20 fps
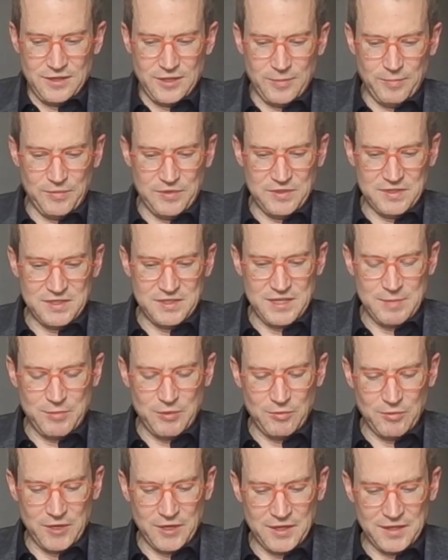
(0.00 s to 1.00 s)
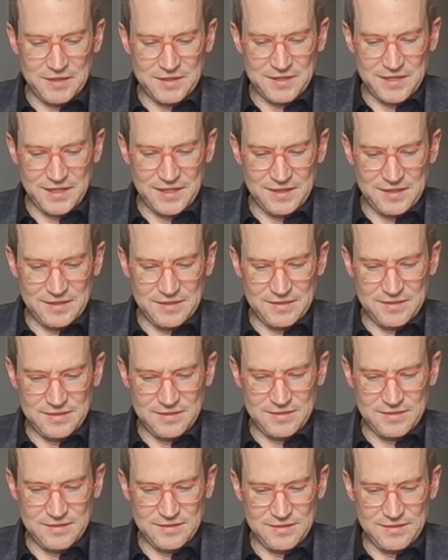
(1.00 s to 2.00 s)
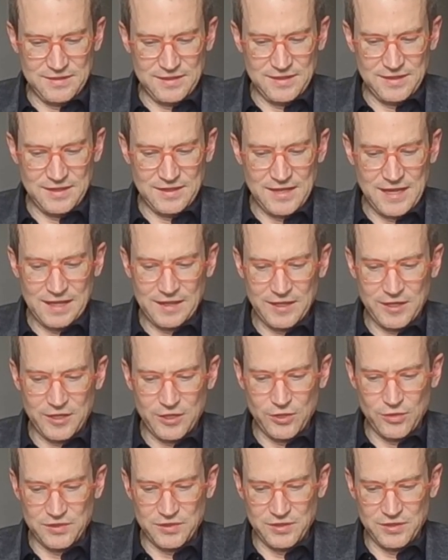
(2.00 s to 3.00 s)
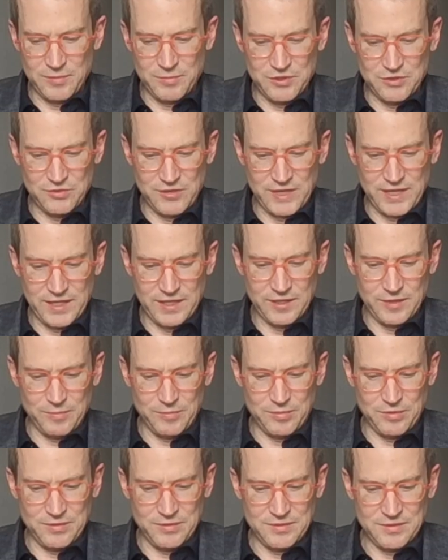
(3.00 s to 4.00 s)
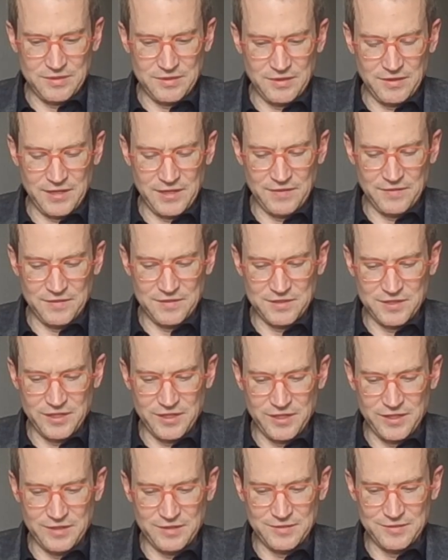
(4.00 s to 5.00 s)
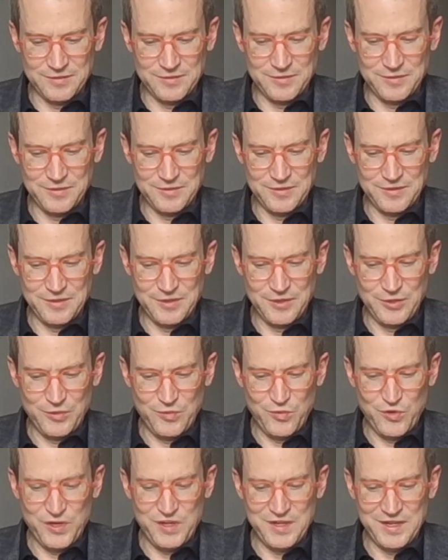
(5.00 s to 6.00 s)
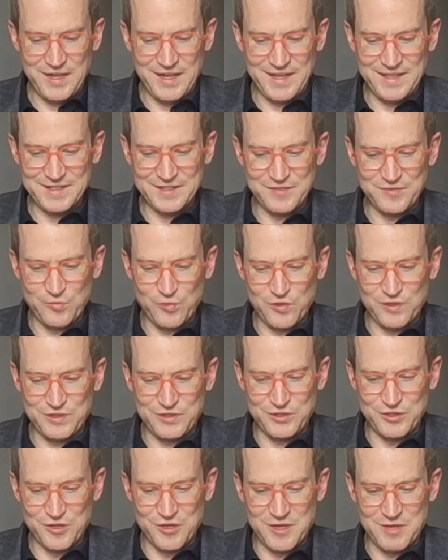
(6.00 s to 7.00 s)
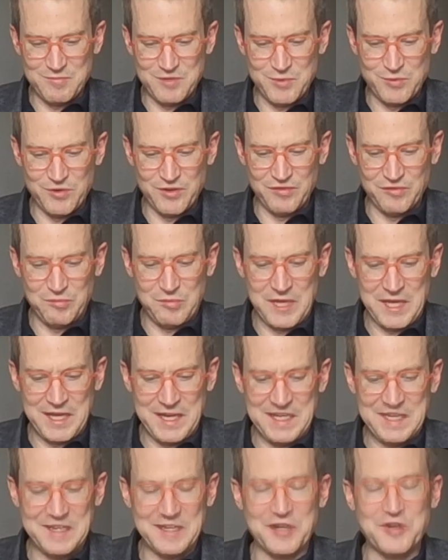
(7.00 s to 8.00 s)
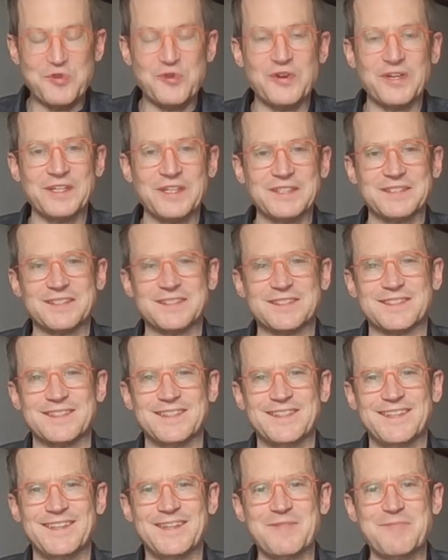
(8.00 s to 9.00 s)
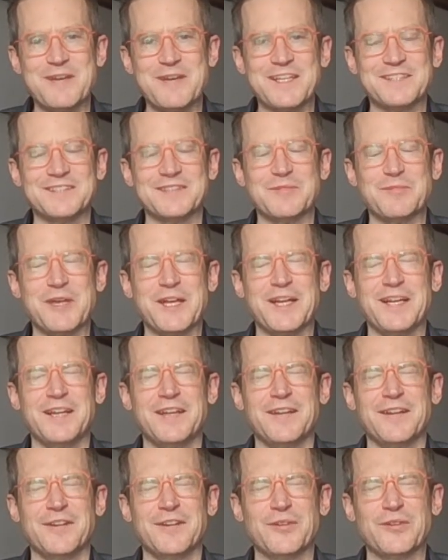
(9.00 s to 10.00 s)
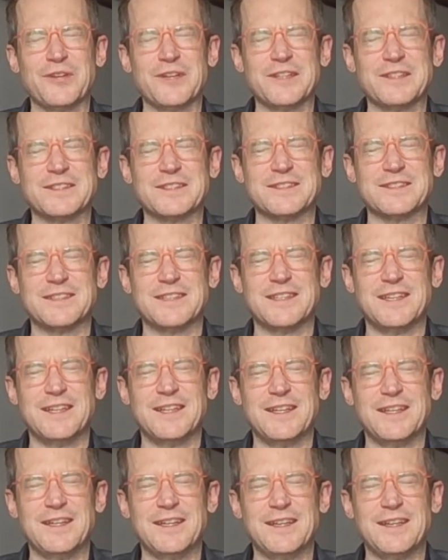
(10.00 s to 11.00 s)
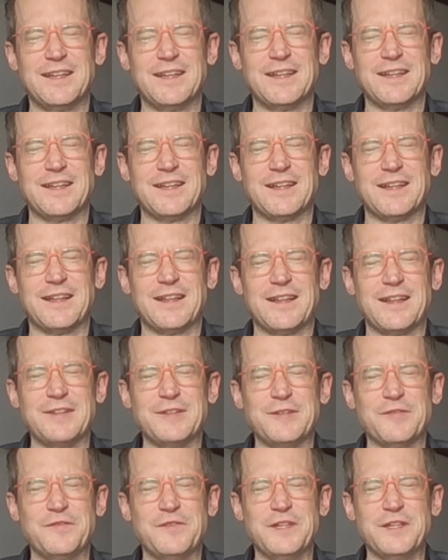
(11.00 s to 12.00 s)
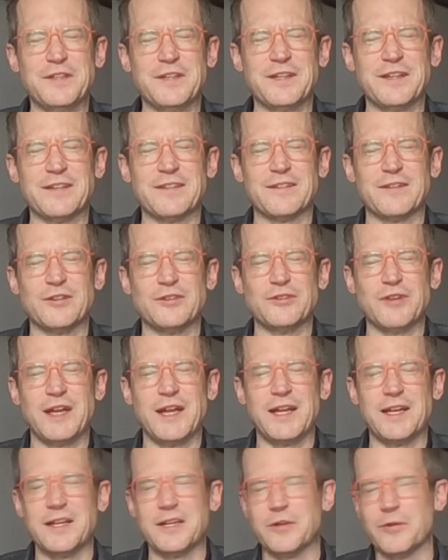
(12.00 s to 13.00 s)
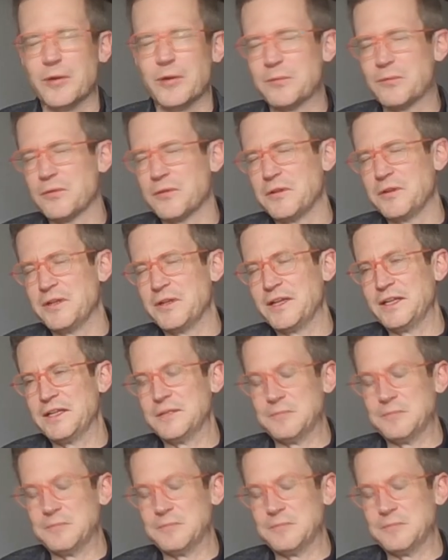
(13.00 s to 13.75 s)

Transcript: the steep and rugged ascent, and did not let go till he'd been dragged up to the light of the sun, would not his forced journey be one of pain and annoyance? Imagine the pain and annoyance that you're feeling as they're dragging you up to the light.